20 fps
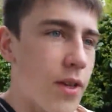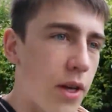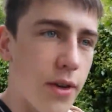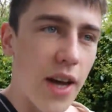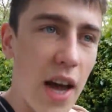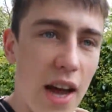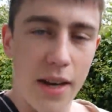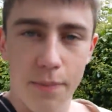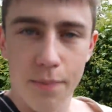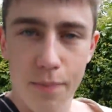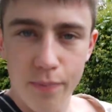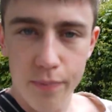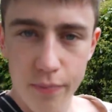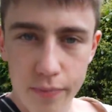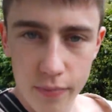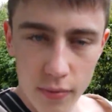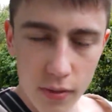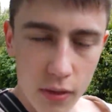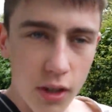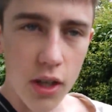Okay.
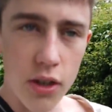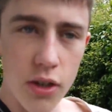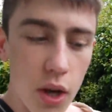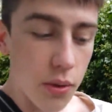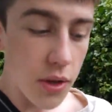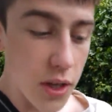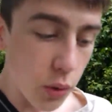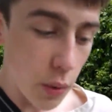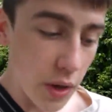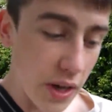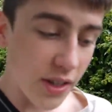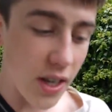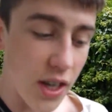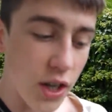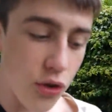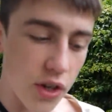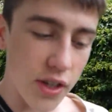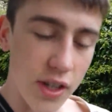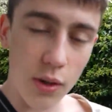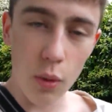So this week's
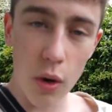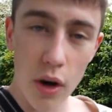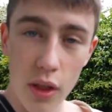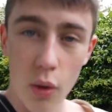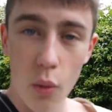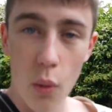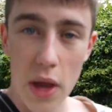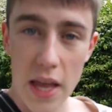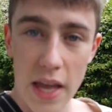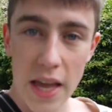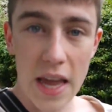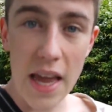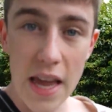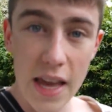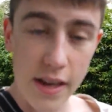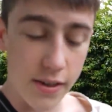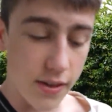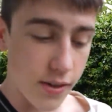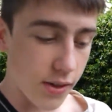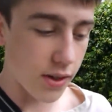interesting word of the week
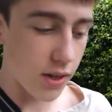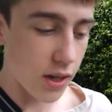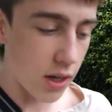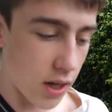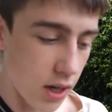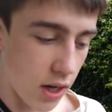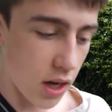is...